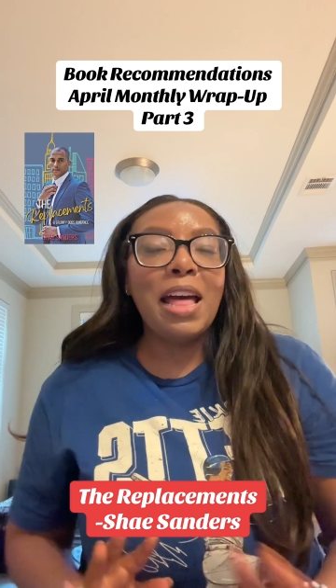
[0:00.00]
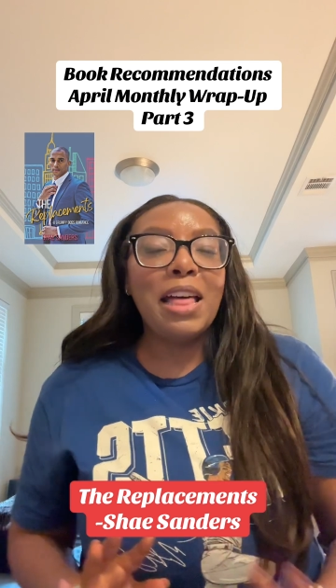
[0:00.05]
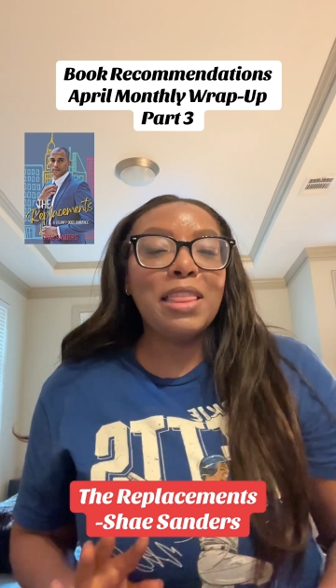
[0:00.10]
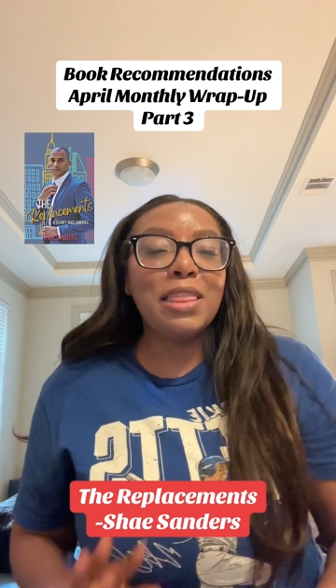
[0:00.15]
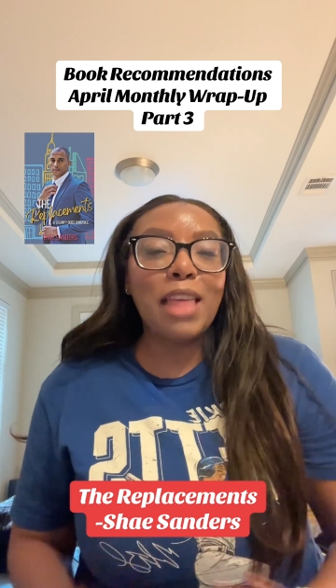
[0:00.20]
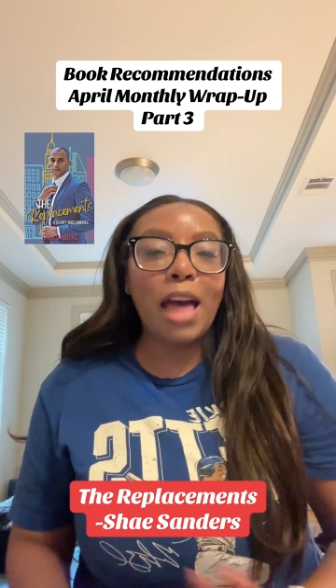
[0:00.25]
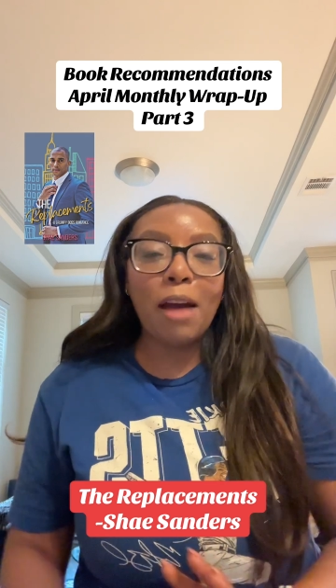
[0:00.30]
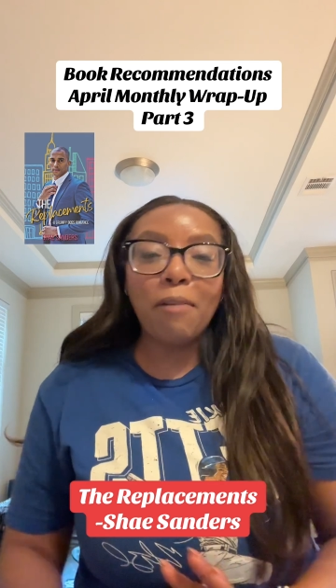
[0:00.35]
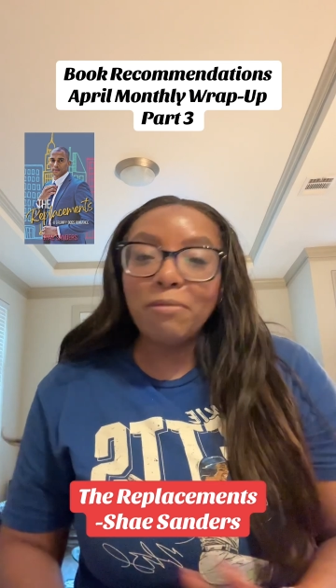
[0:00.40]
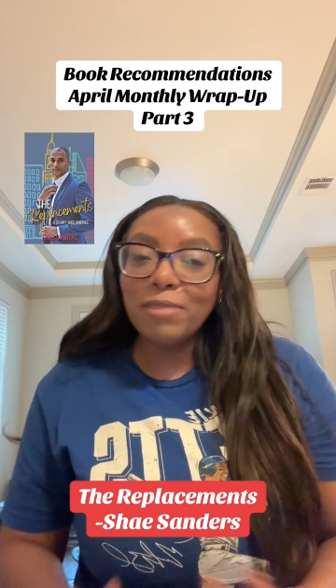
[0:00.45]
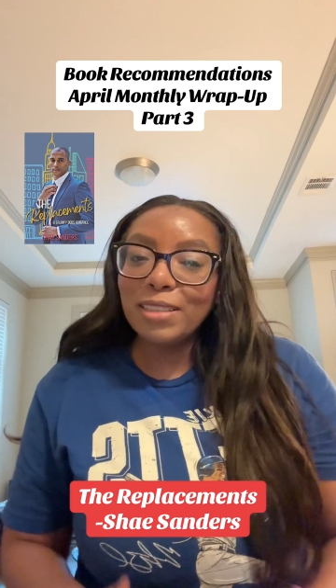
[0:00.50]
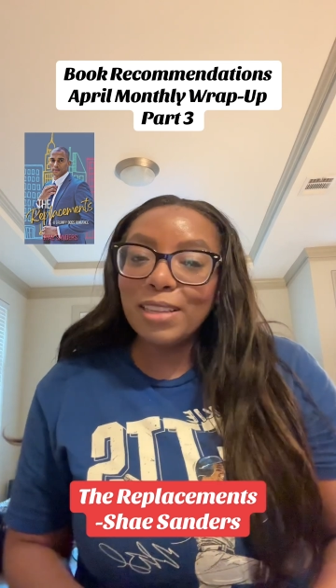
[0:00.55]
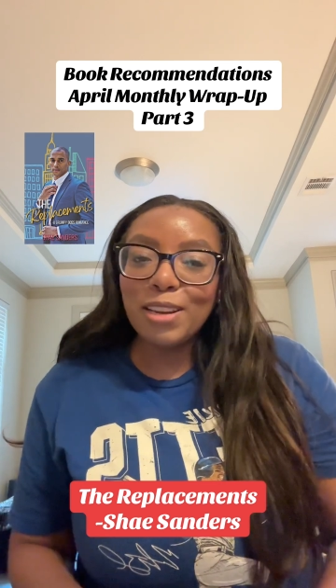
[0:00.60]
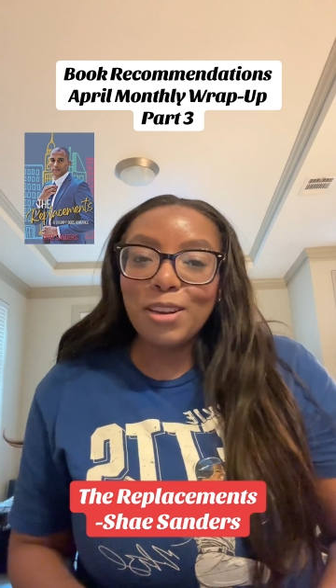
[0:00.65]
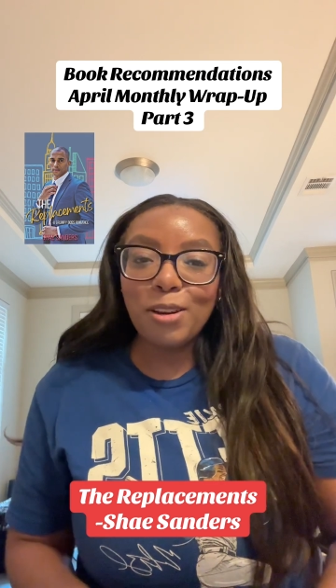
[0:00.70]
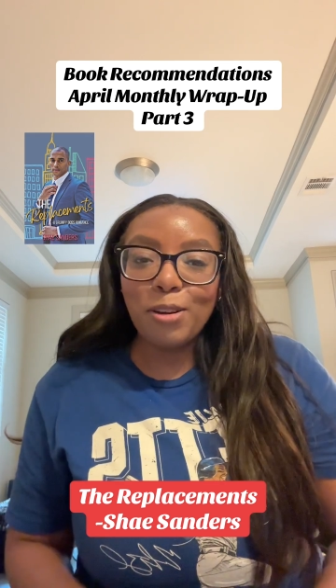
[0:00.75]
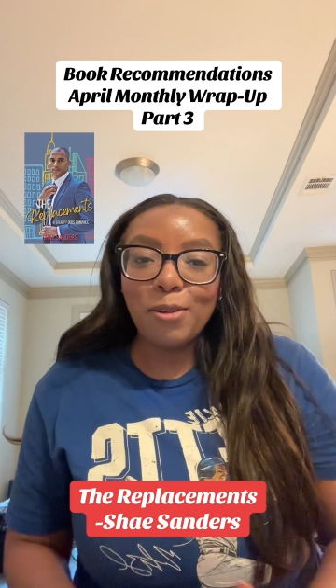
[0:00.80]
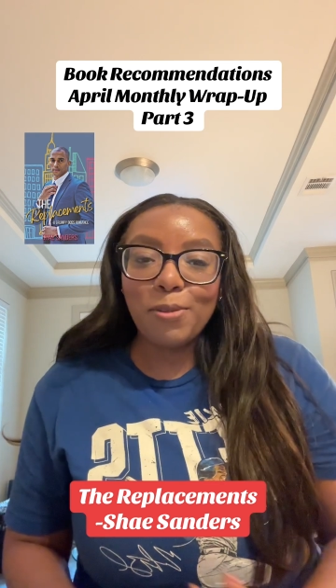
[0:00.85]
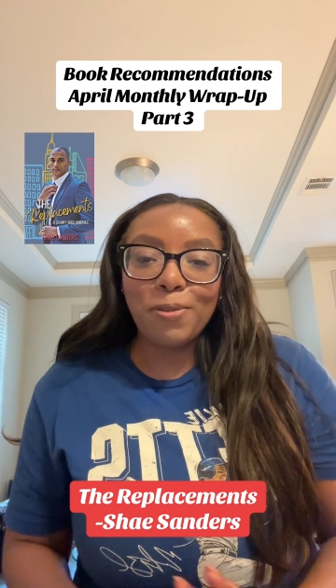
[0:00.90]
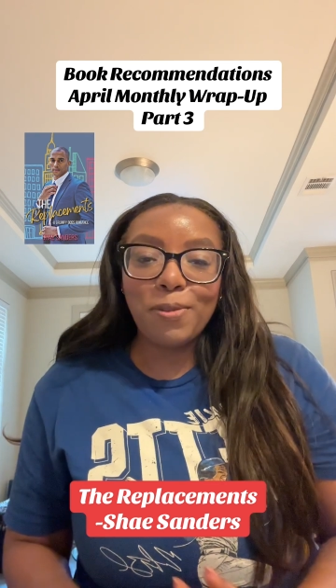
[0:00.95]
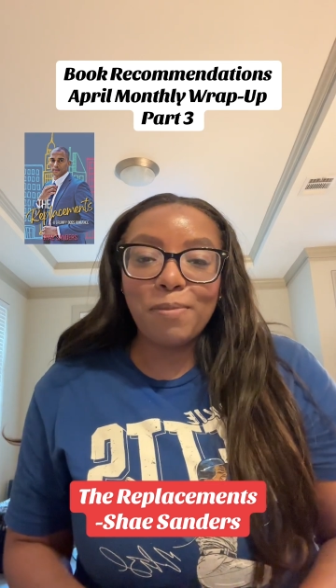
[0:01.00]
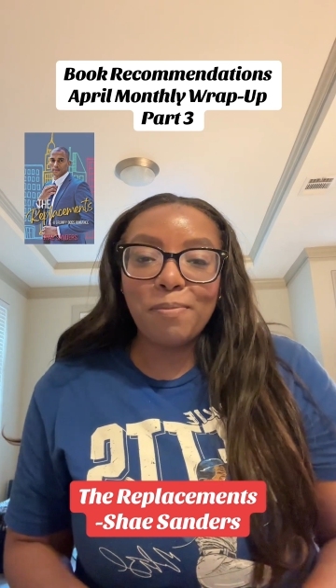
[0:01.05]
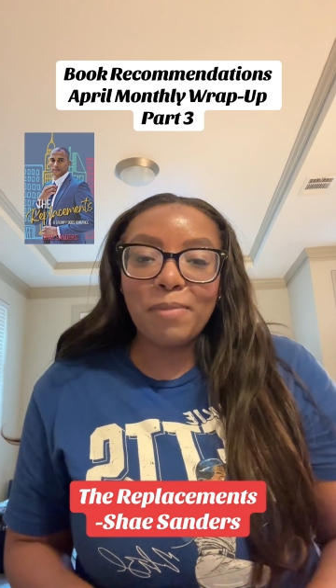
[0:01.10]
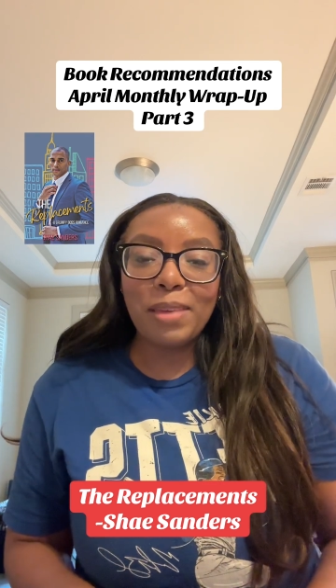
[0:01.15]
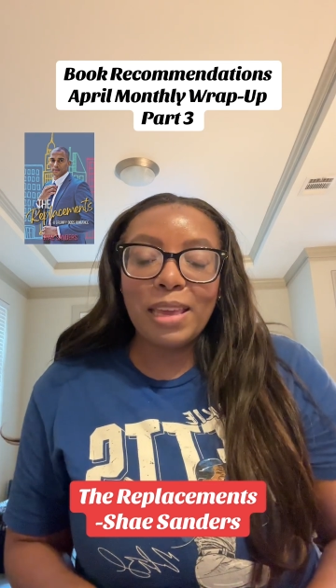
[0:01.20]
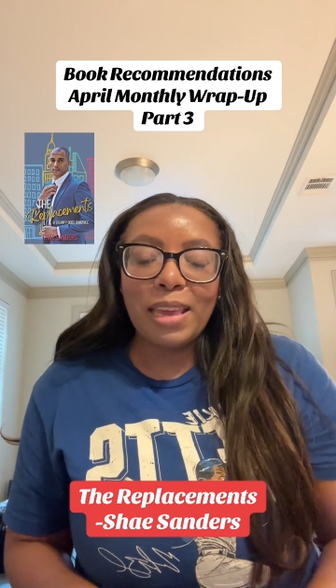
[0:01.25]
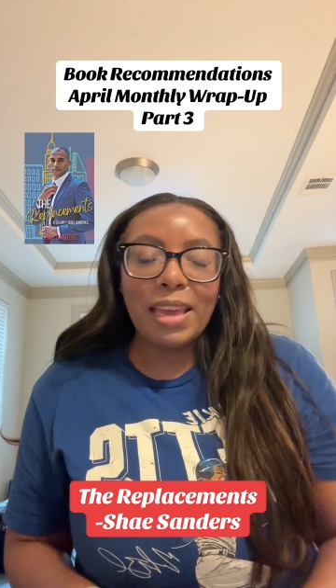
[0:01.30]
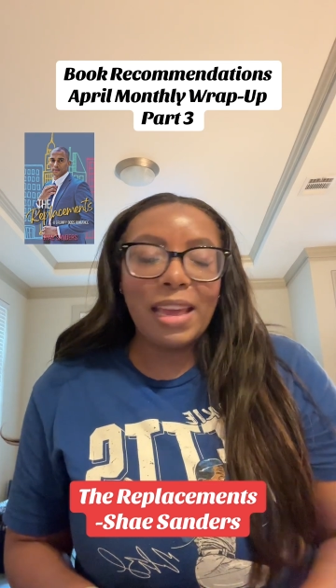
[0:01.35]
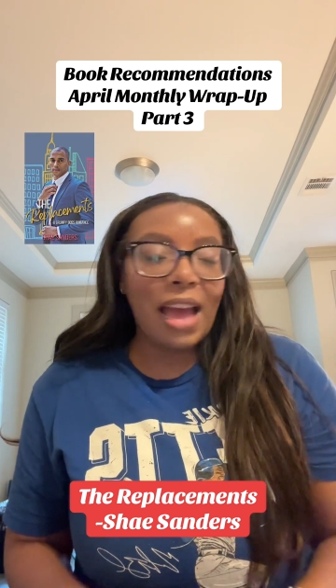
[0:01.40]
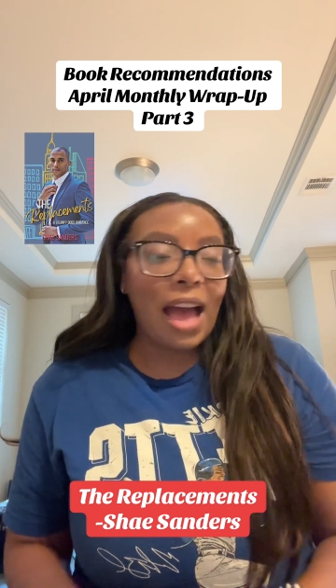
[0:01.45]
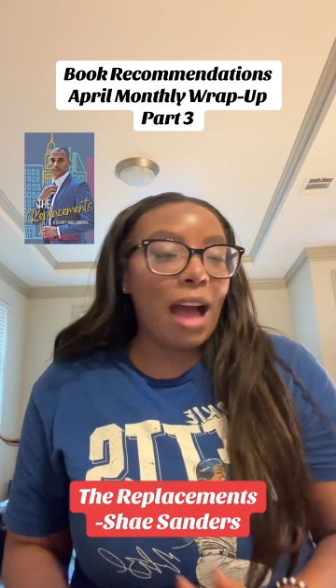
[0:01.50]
that was a no for me.